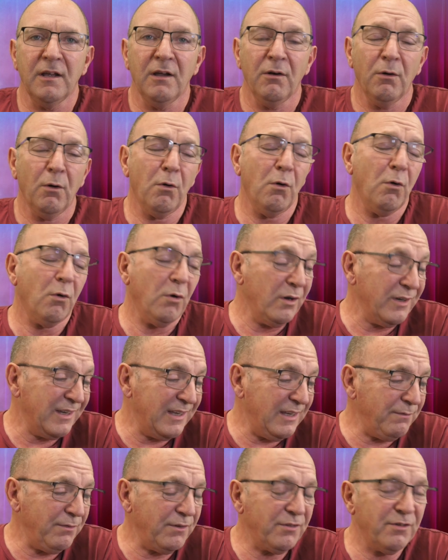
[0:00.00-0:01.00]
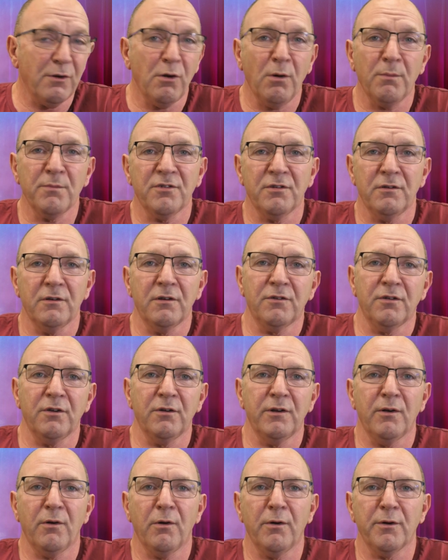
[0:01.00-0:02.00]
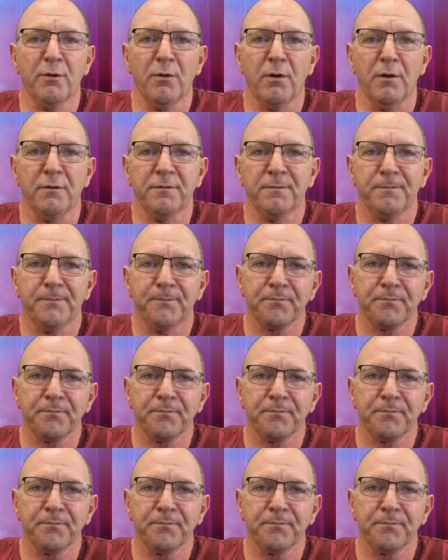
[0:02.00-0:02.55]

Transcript: or give us an option to turn it on or off.